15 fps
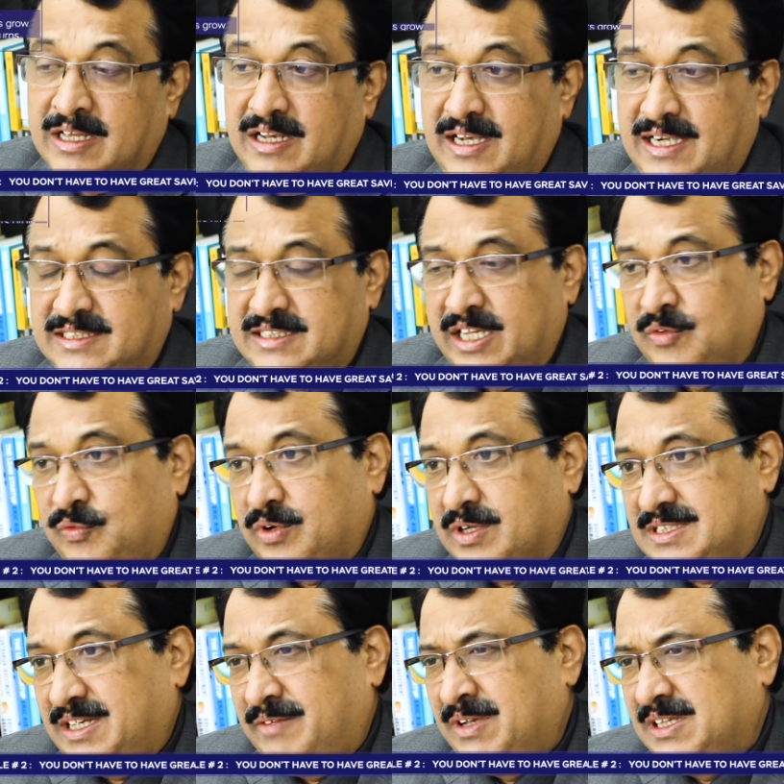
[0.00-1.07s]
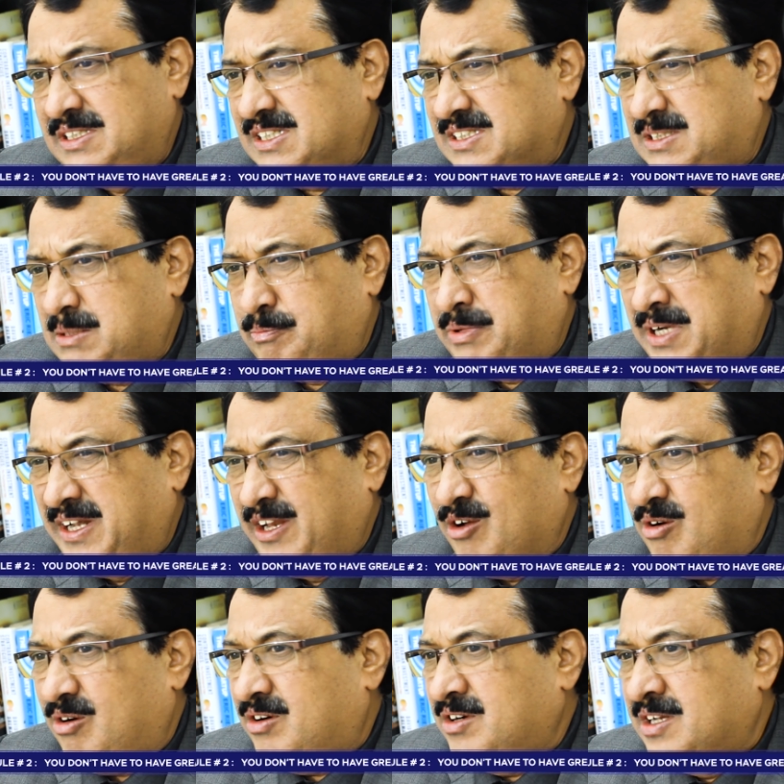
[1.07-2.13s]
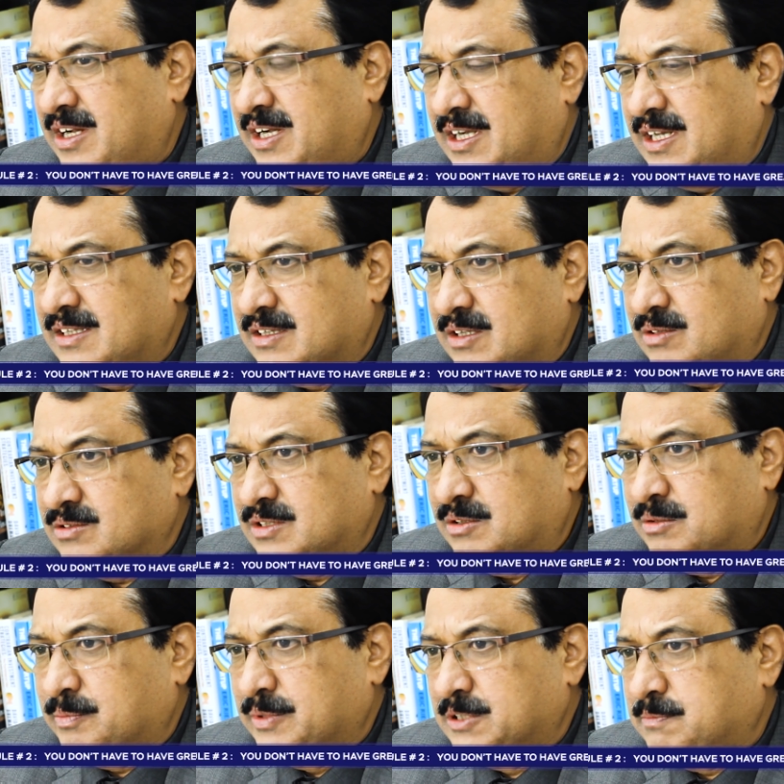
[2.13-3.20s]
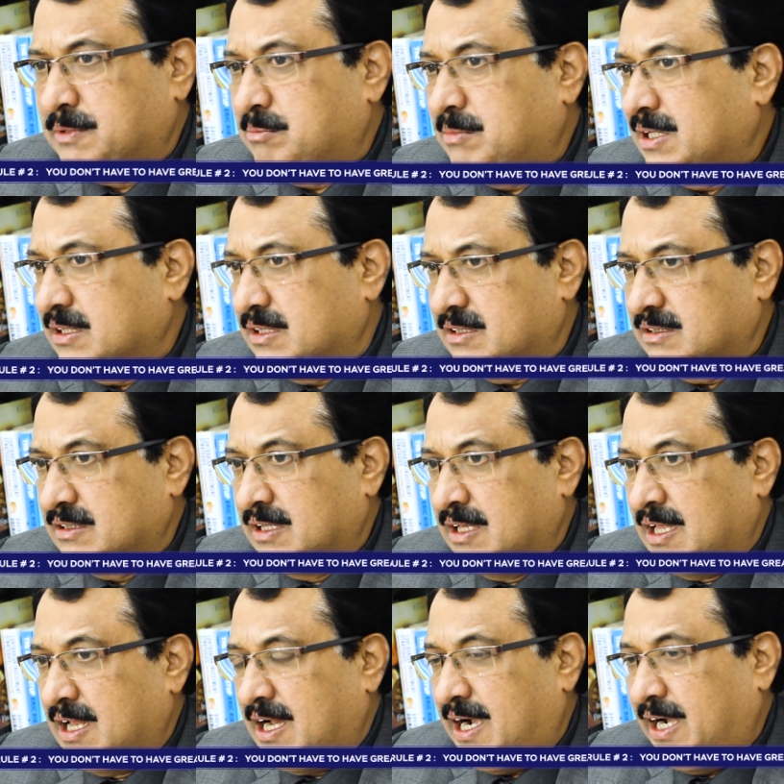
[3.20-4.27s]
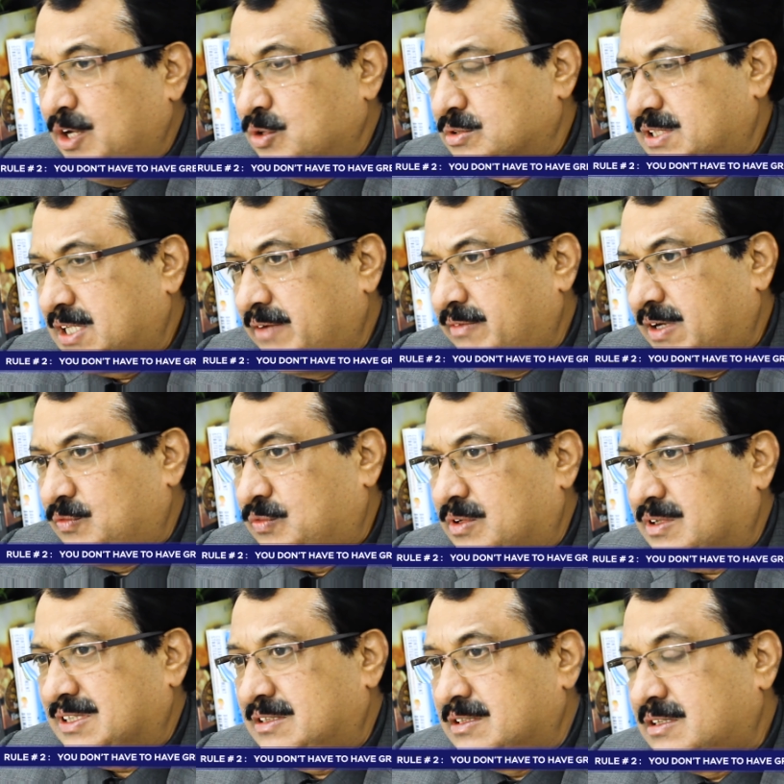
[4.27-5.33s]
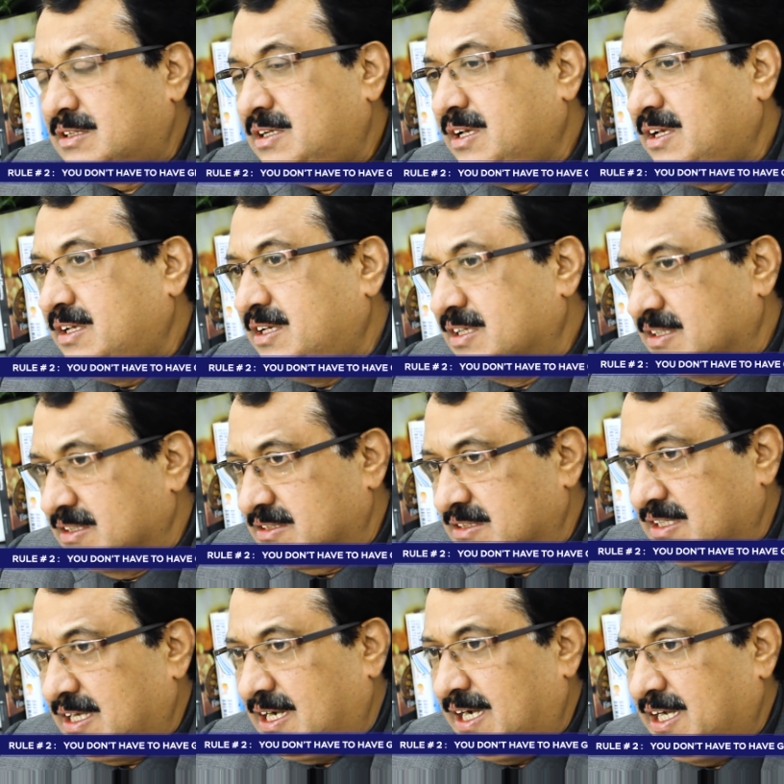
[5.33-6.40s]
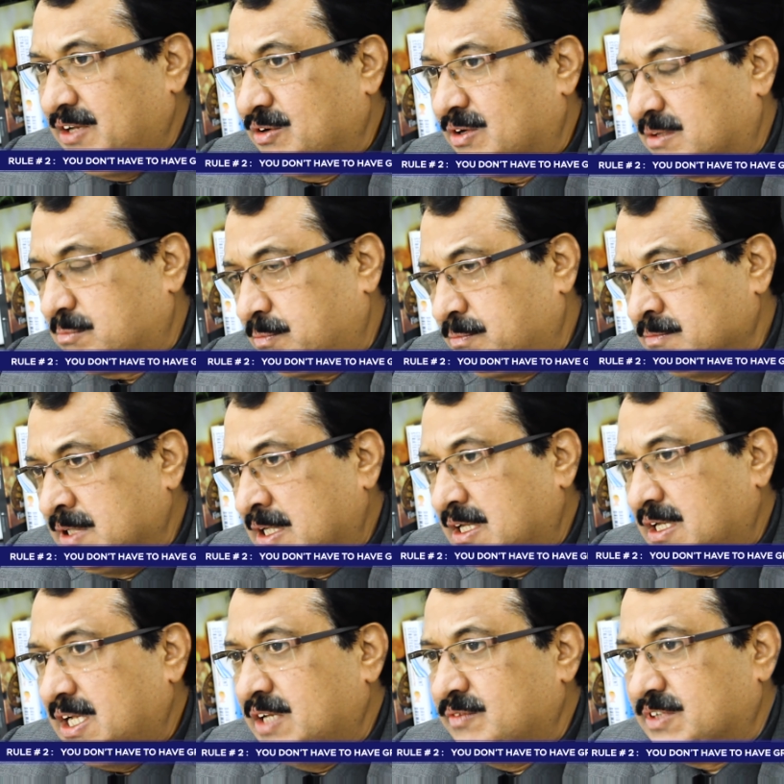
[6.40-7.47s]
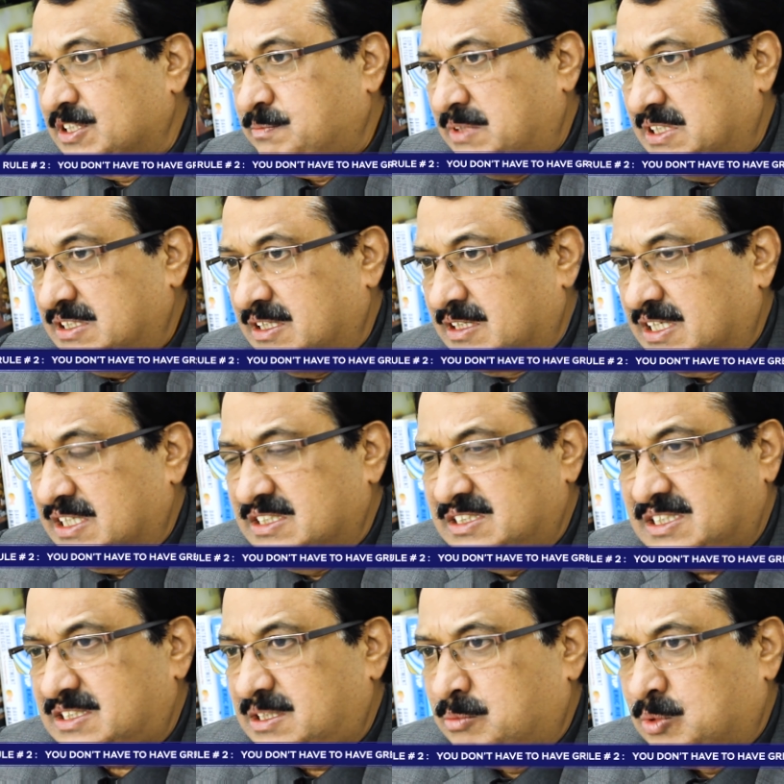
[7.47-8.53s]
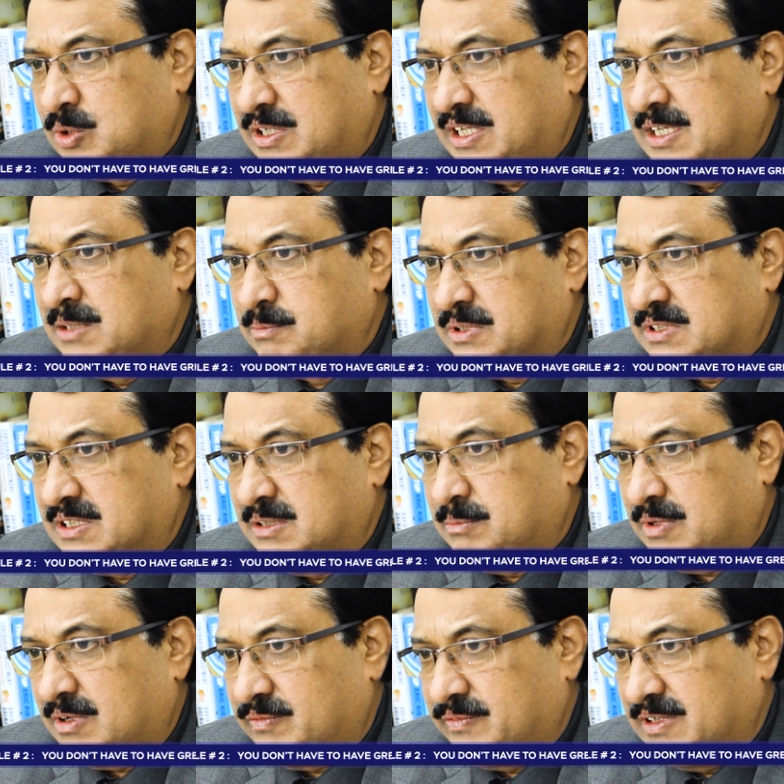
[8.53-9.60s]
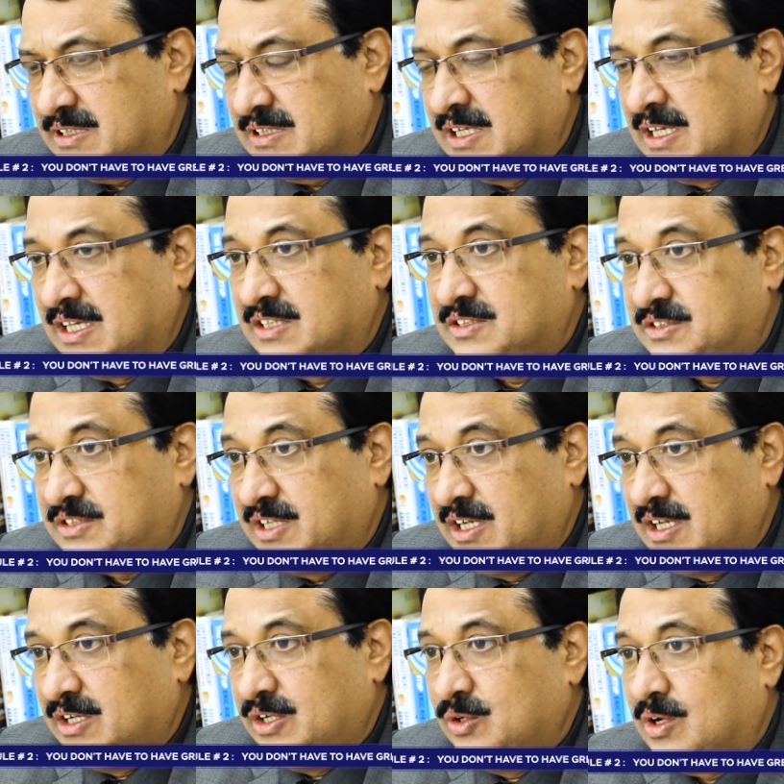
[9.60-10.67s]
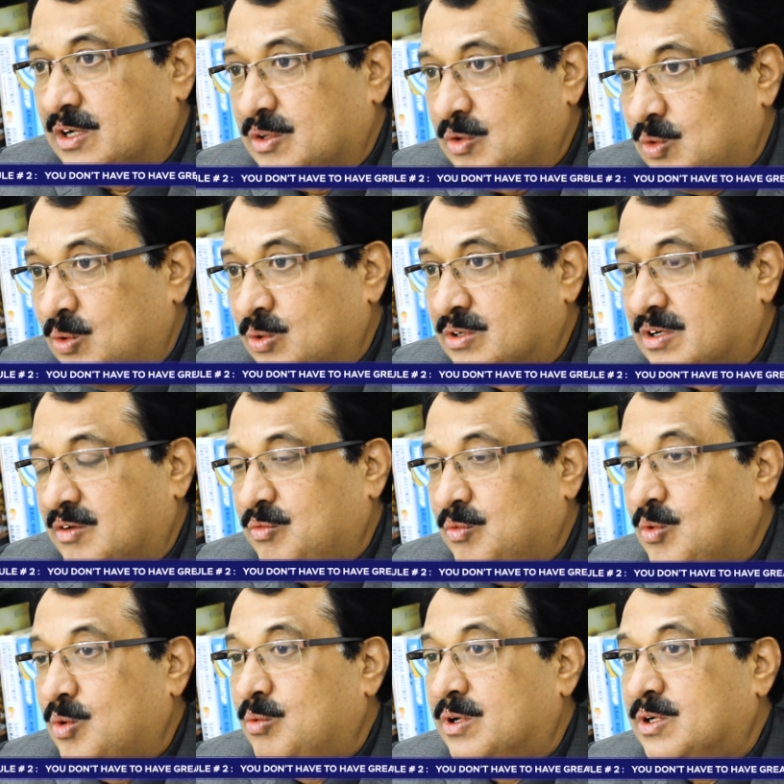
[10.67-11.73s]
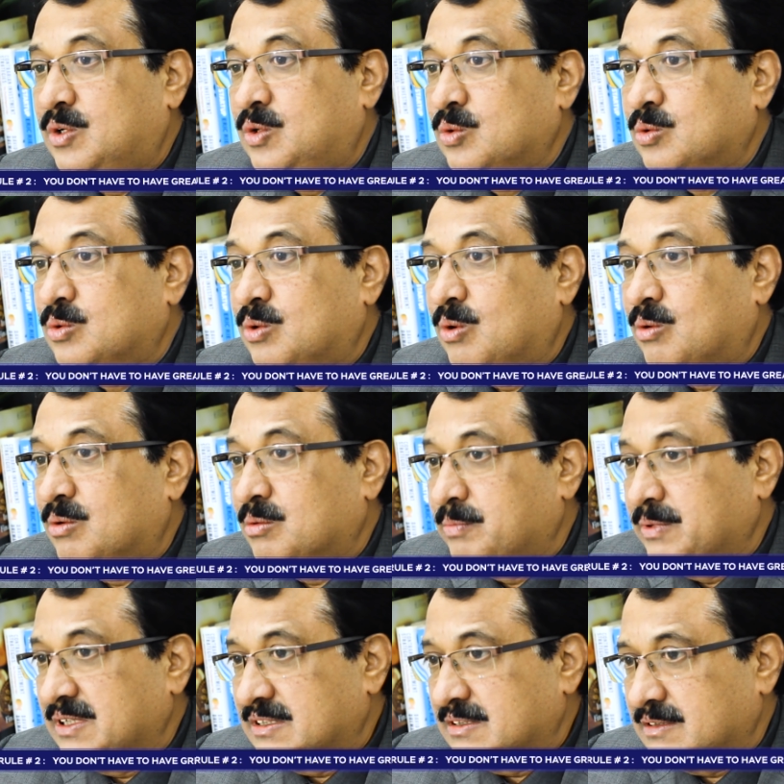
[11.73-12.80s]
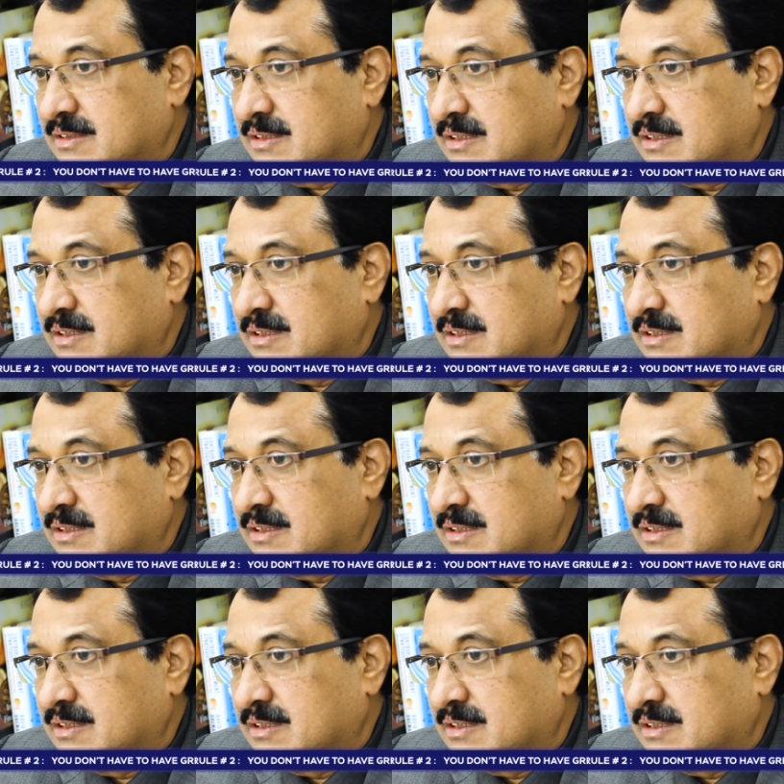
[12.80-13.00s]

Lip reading: Let's say if you are saving just a pretty ordinary 10,000 rupees per month and you save it for 30 years and your investment generates just about 10% profit, still you are the owner of over 2 crore rupees.